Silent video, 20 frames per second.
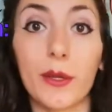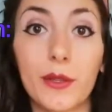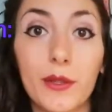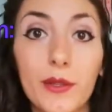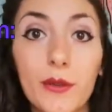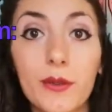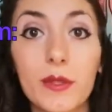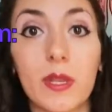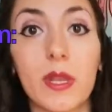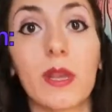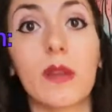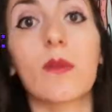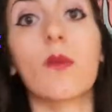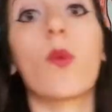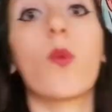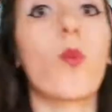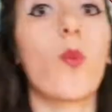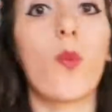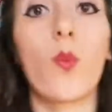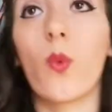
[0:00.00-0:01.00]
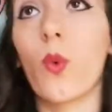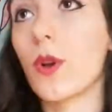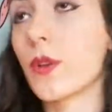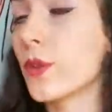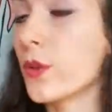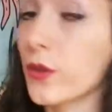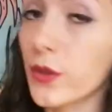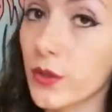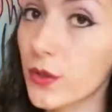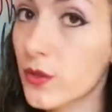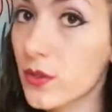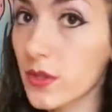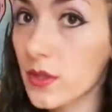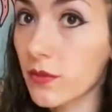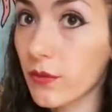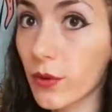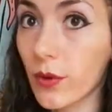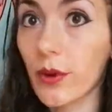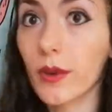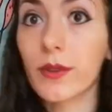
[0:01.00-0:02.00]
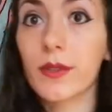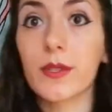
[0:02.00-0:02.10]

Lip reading: use it and what you can use it for.